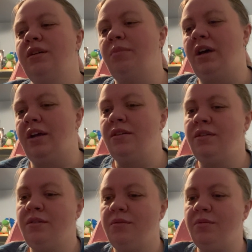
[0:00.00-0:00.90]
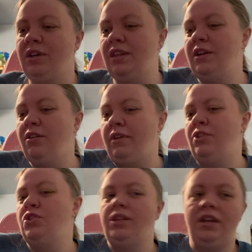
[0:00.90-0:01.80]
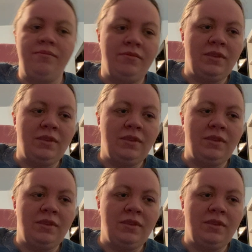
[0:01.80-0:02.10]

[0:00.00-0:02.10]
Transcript: but we'll get there eventually.